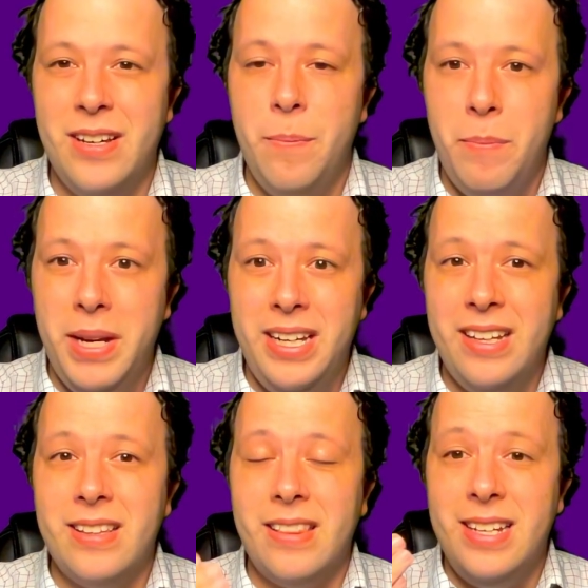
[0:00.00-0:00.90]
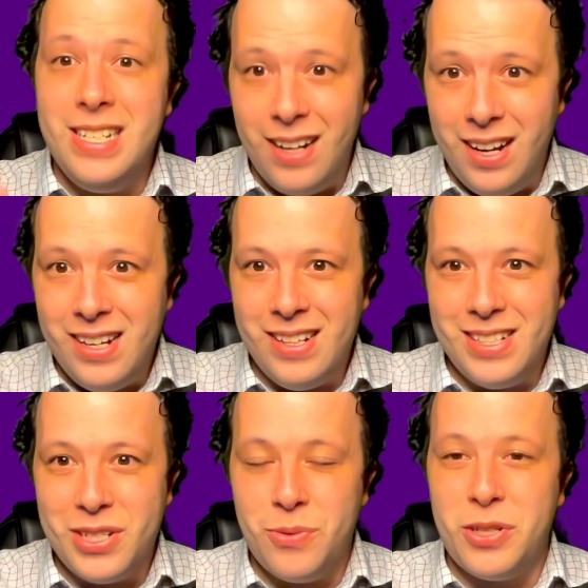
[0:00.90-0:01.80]
meaning that these
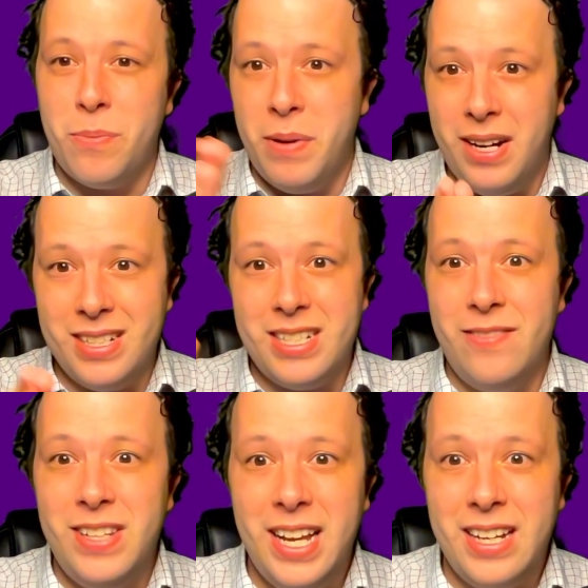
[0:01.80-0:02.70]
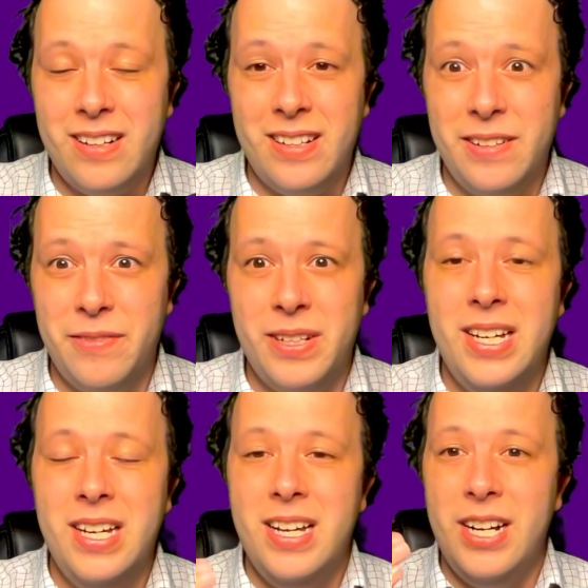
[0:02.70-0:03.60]
ions, which are positive and negative,
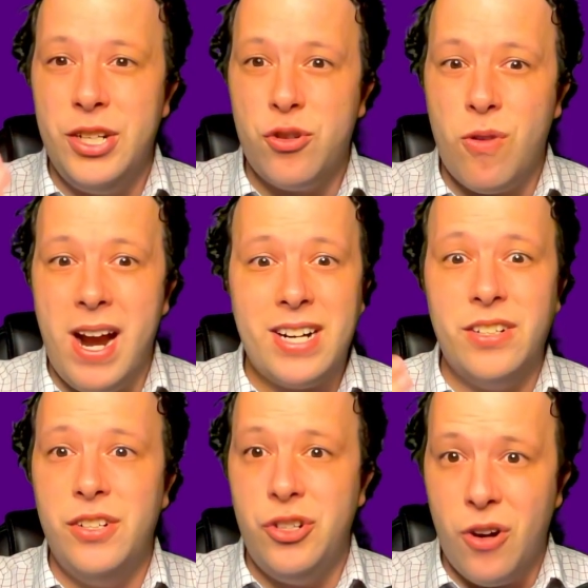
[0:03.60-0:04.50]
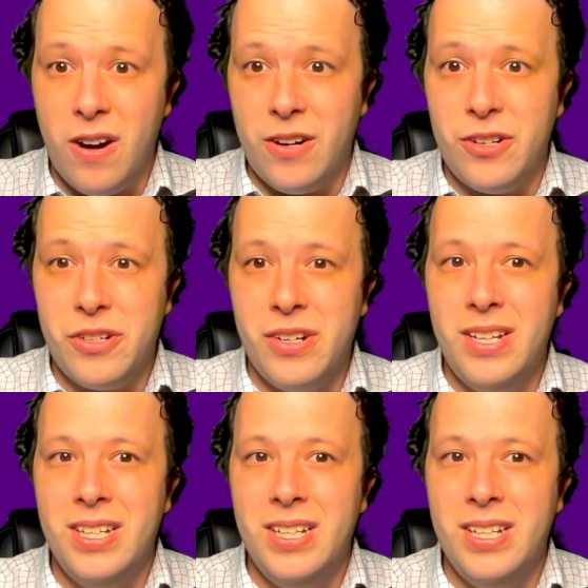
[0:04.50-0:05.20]
attract charge.